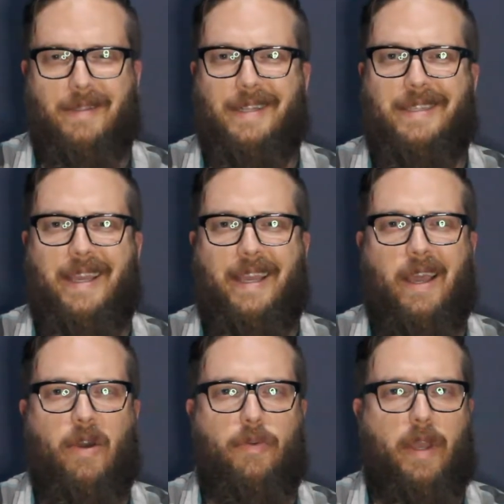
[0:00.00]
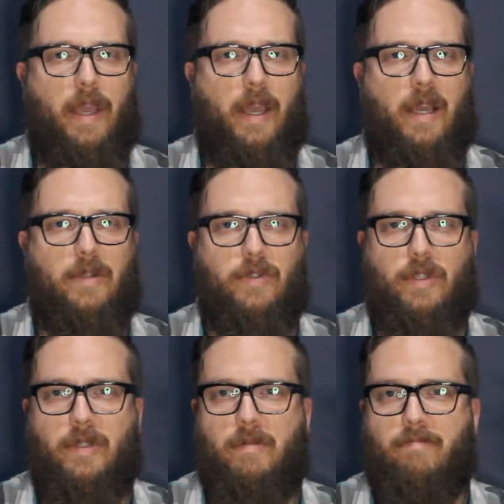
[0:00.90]
let's hang out, and
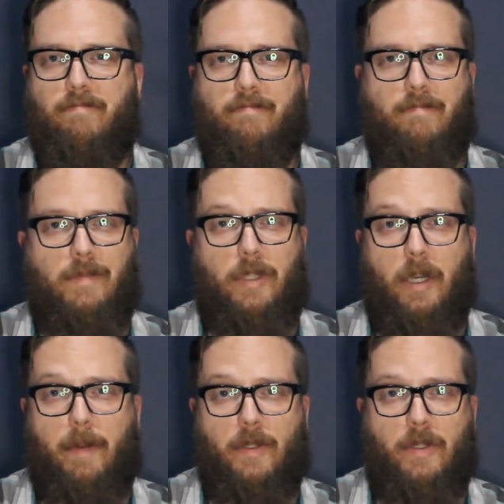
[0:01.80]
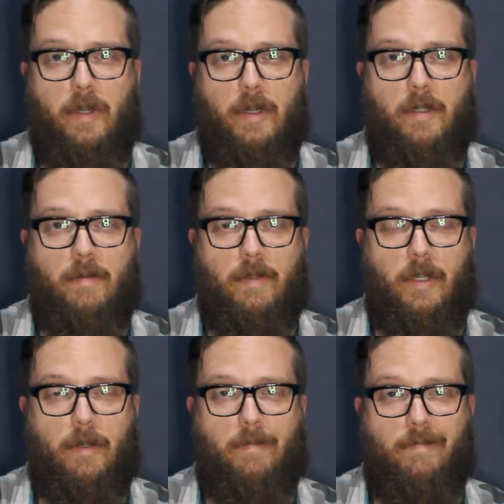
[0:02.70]
just talk about cigars.
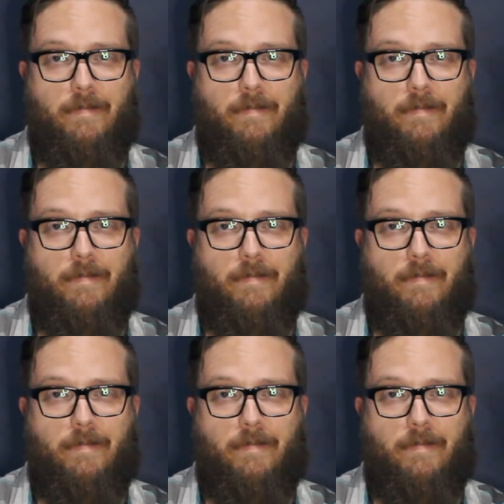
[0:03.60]
So,